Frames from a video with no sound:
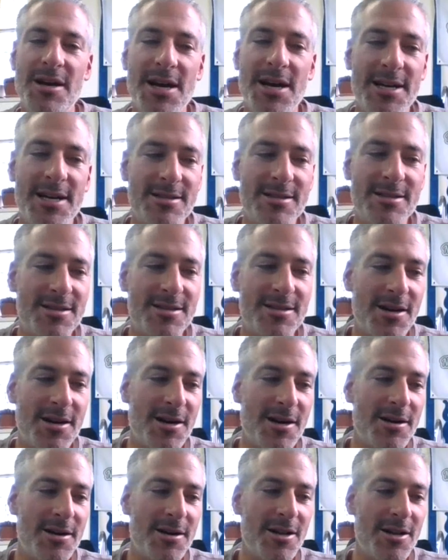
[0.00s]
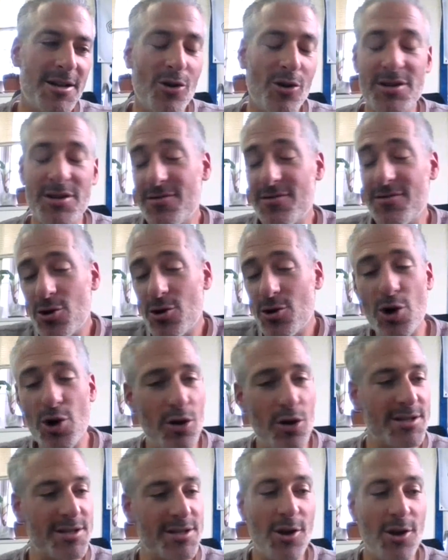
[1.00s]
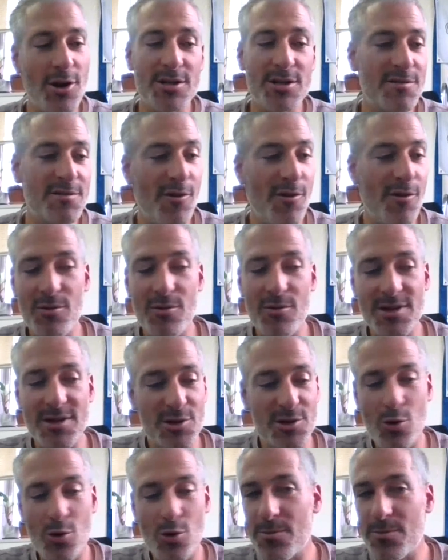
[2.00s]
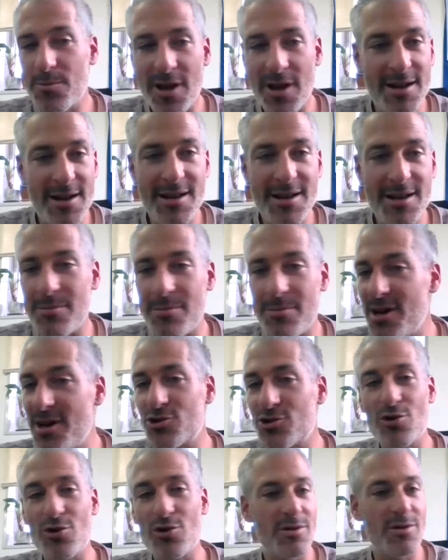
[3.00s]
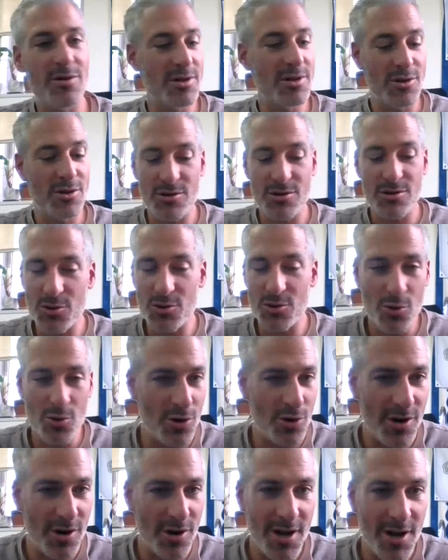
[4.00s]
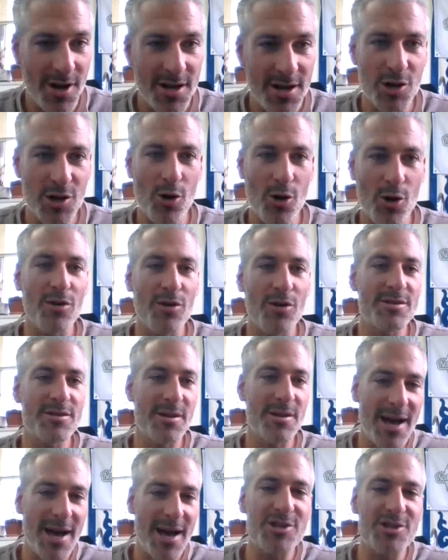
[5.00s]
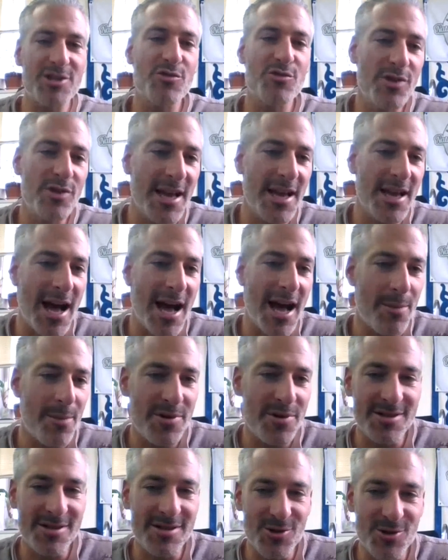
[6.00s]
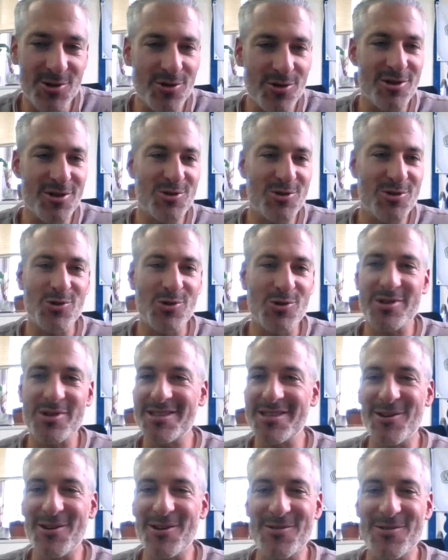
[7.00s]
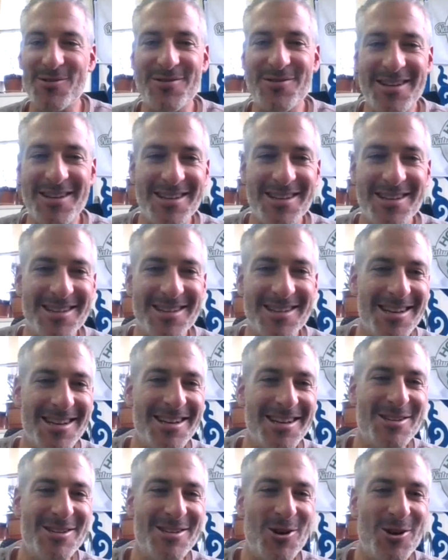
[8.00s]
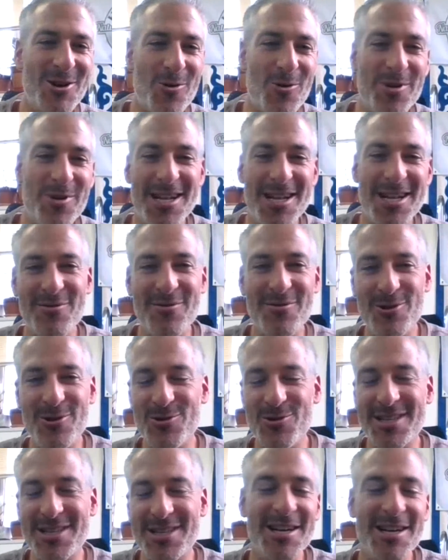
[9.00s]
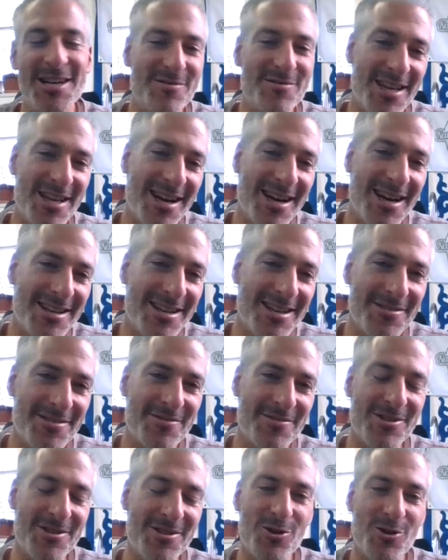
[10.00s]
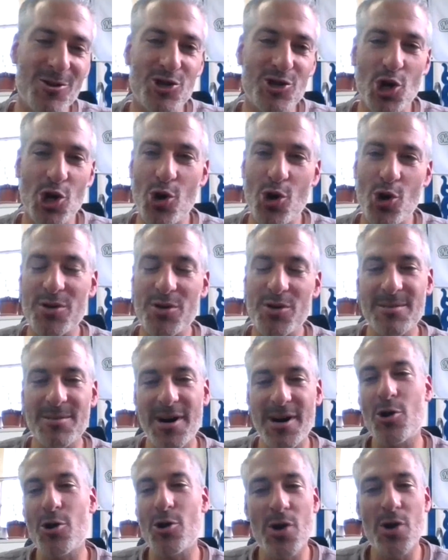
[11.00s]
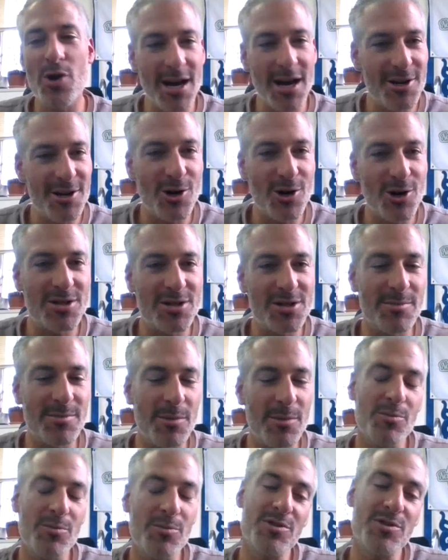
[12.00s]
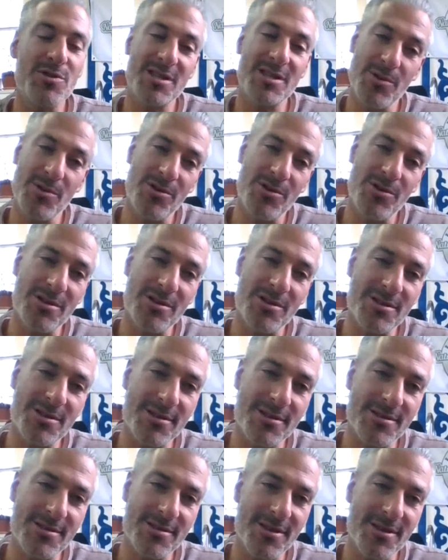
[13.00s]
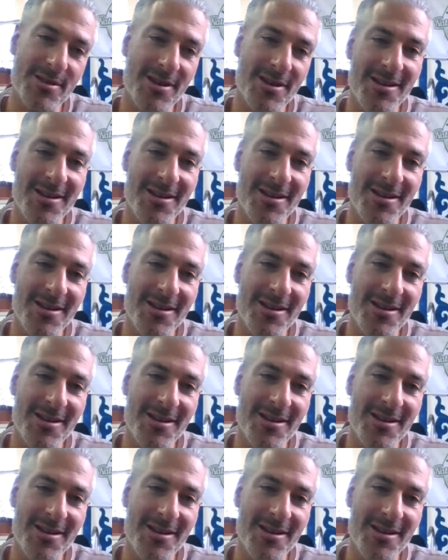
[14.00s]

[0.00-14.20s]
And even though it all starts from the tour planning and making sure there's a good tour, all the magic really happens during the tour itself. And, we never lose sight of that, of, the show. It's about Hokkaido. It's about people's experiences.